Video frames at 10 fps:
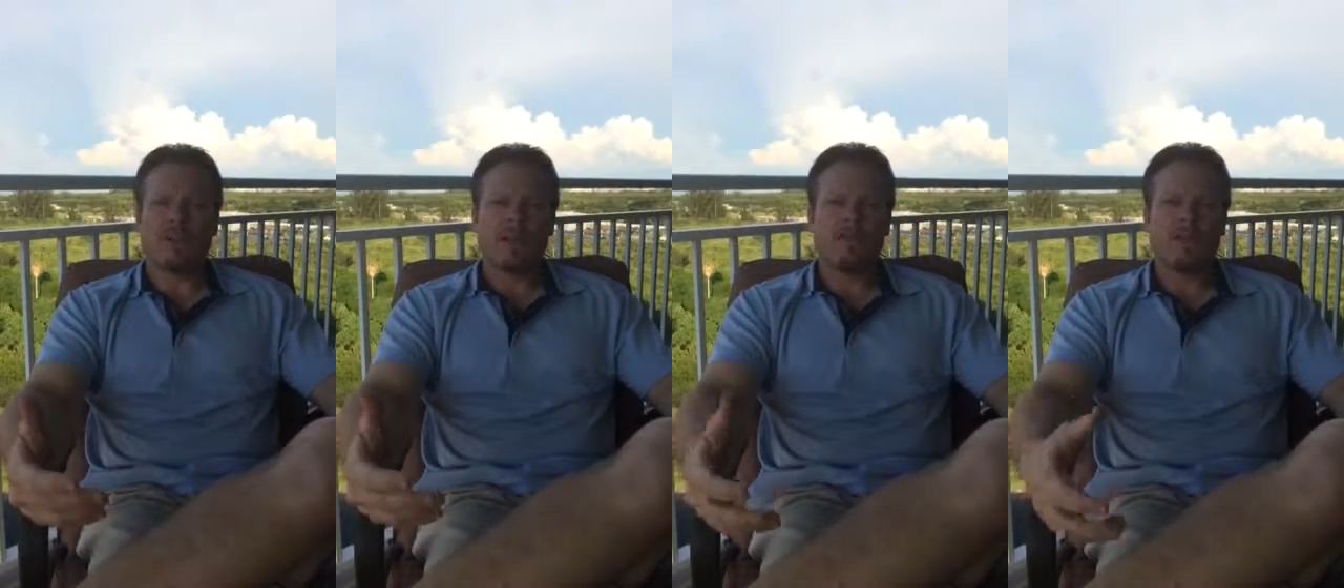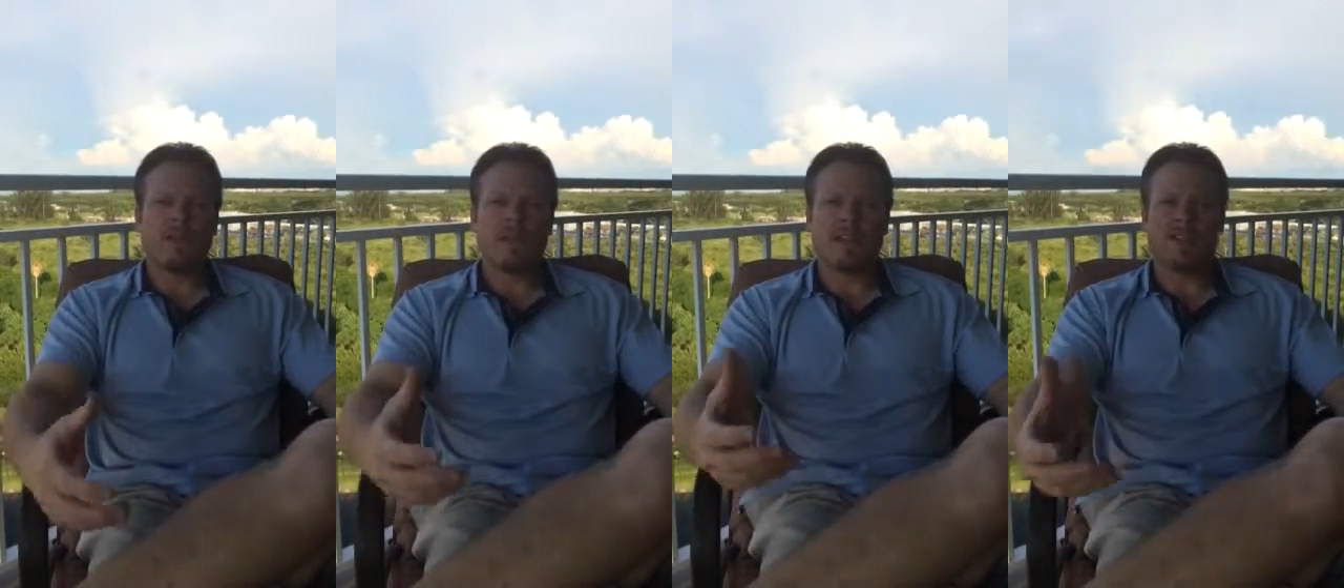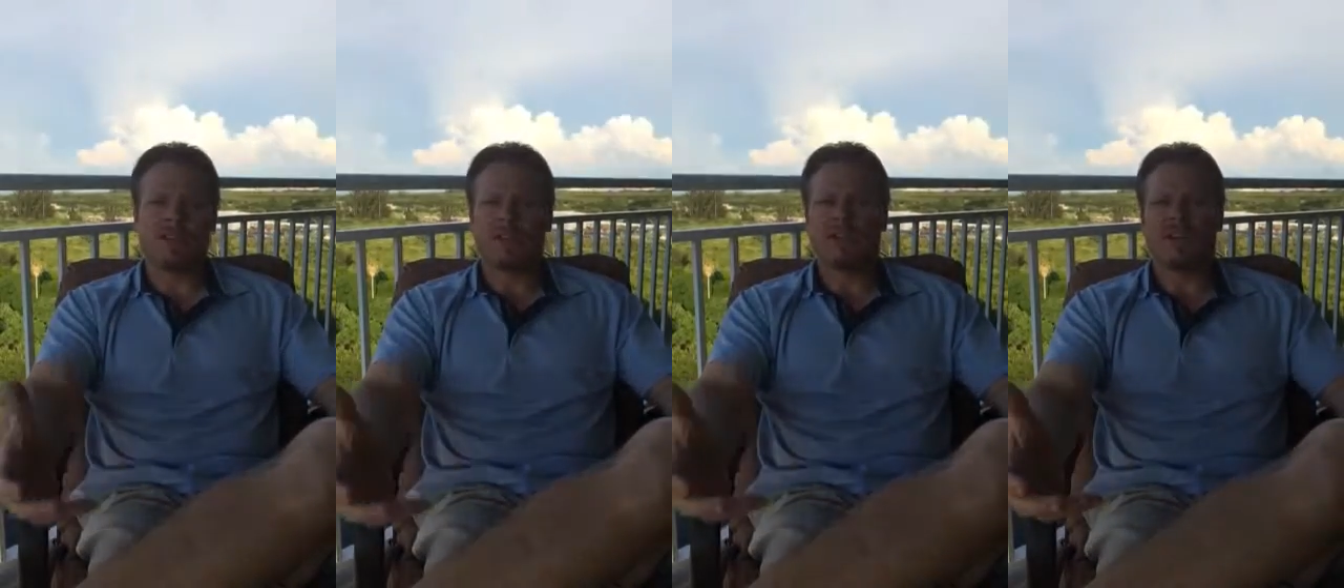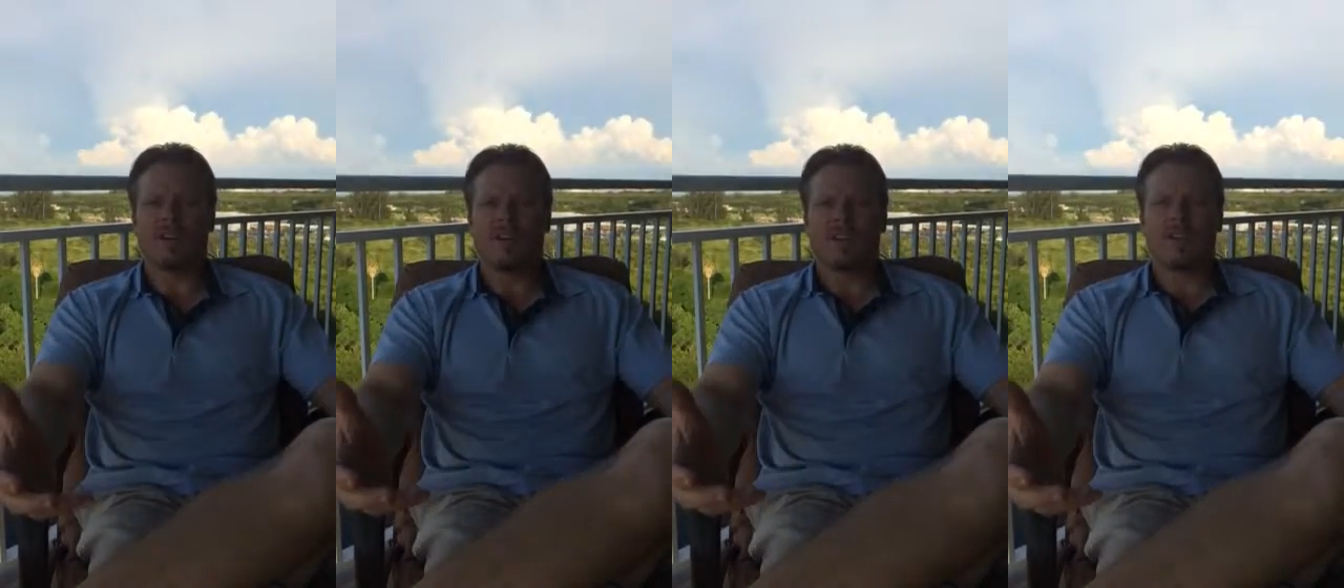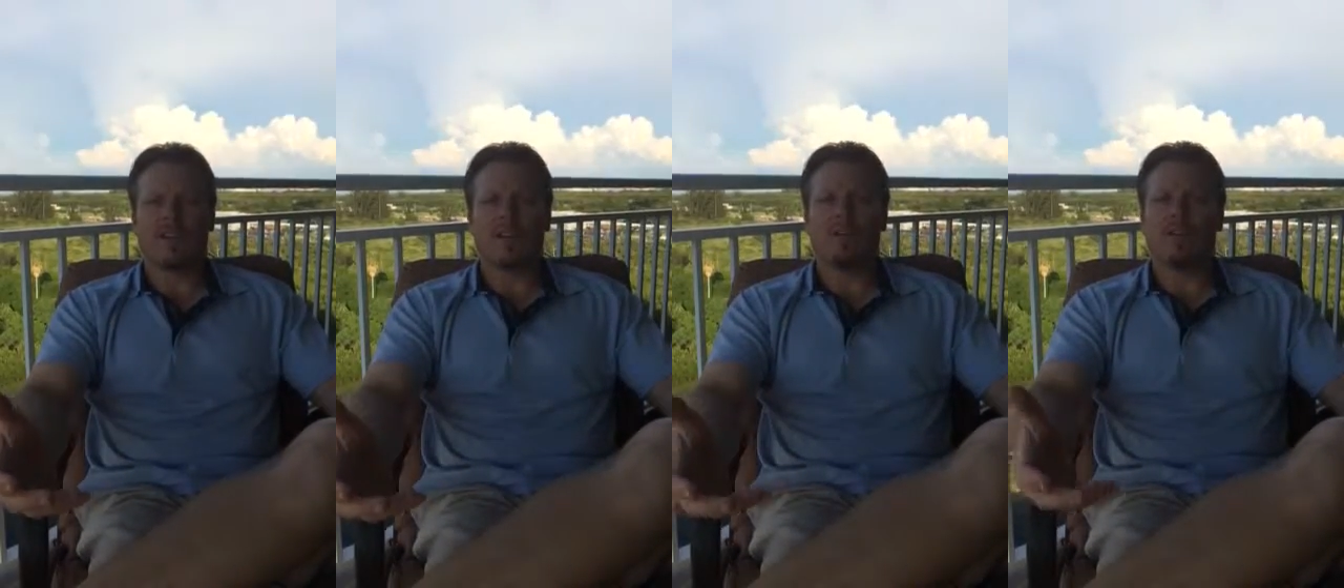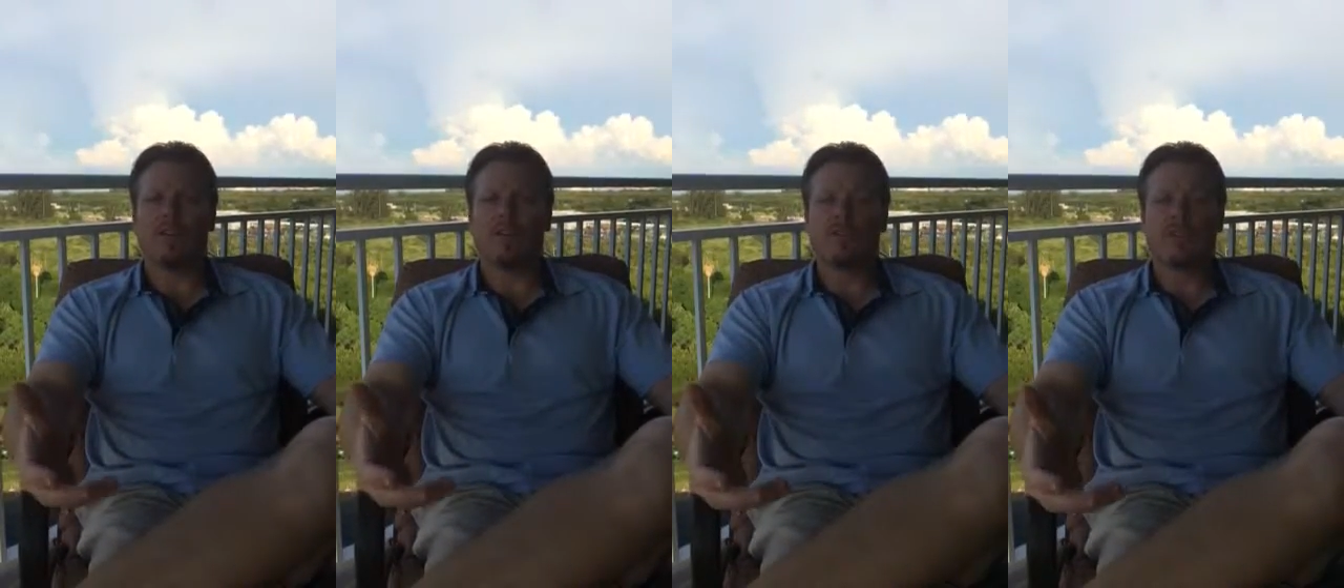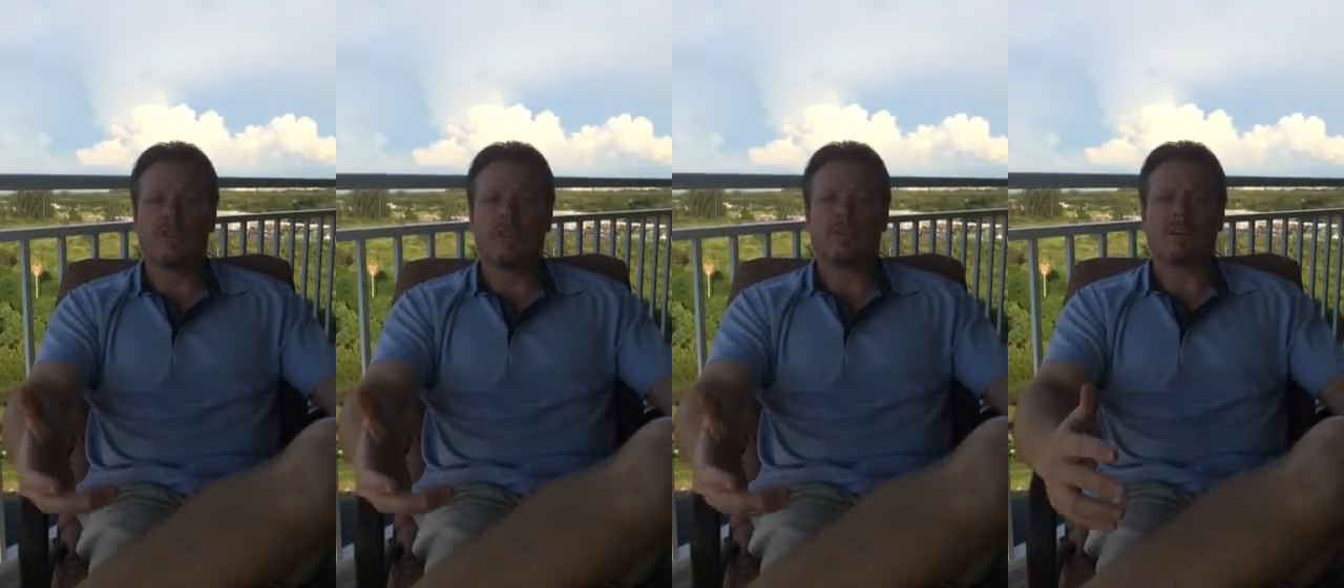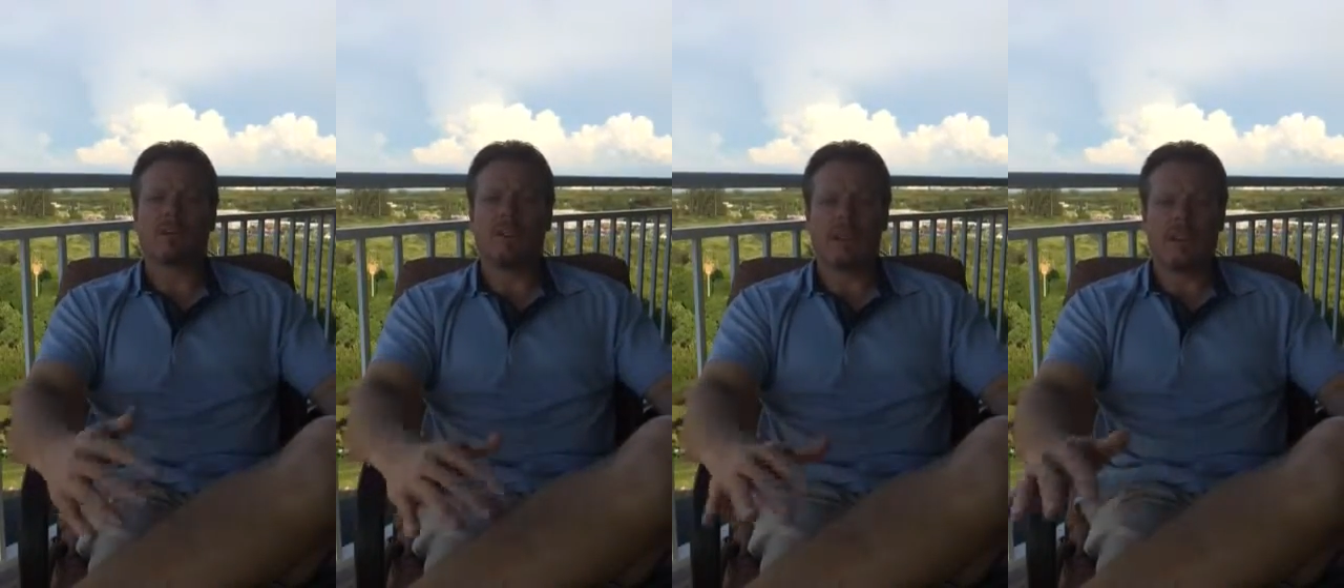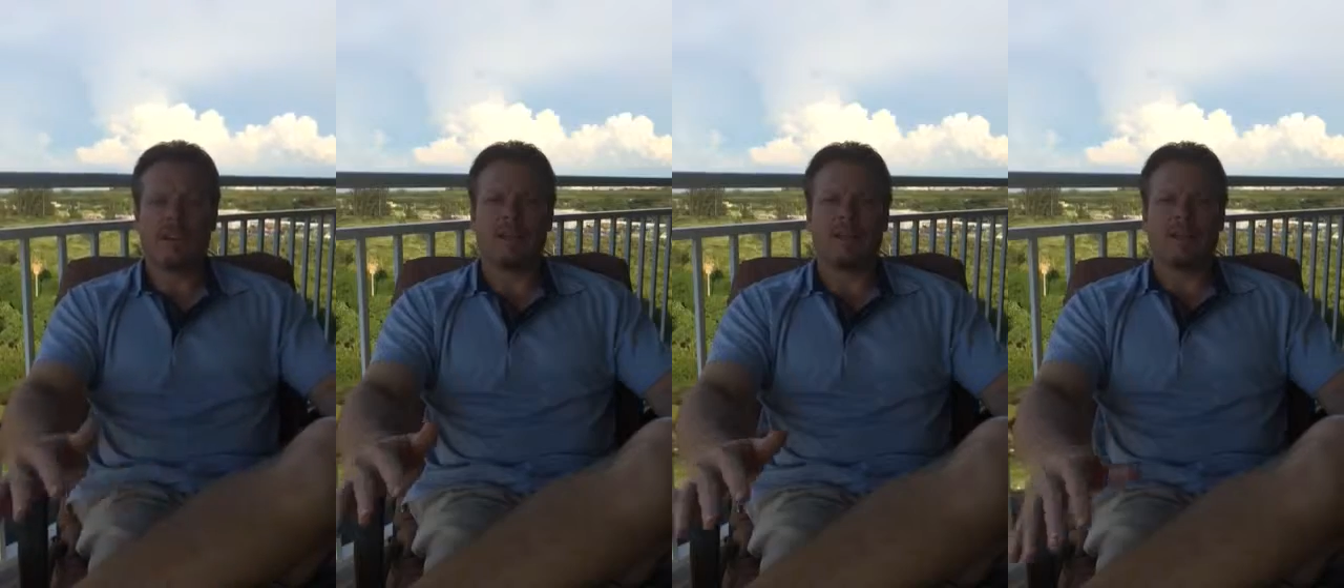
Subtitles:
And if you get it done, then they'll reduce the liens completely.